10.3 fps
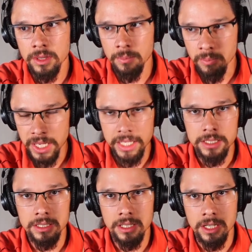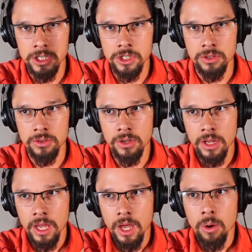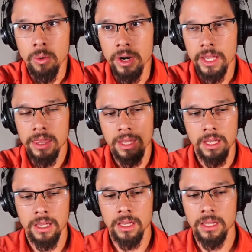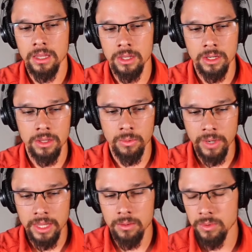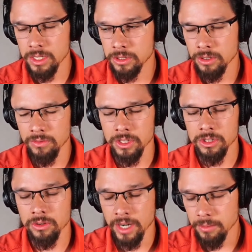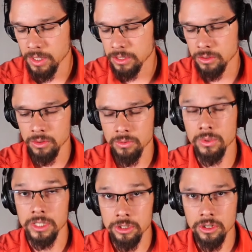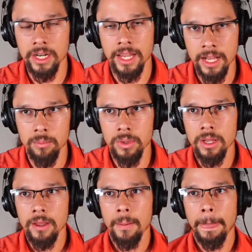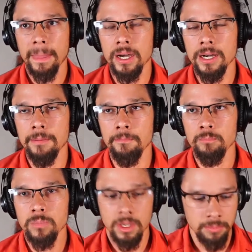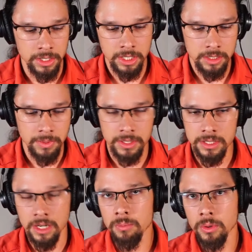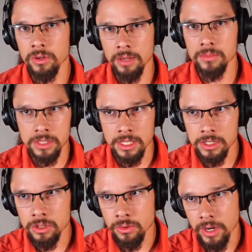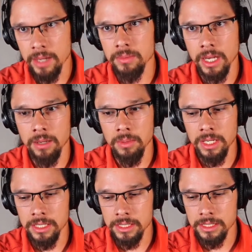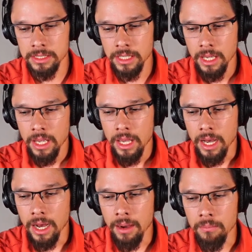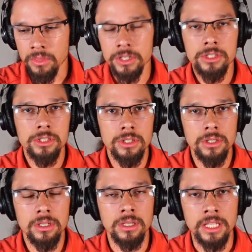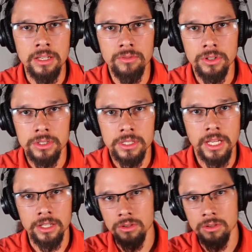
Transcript: biggest issue, what I think the way that we sort of describe this, or really try to help participants in our programs describe diabetes, is there's certain levers that you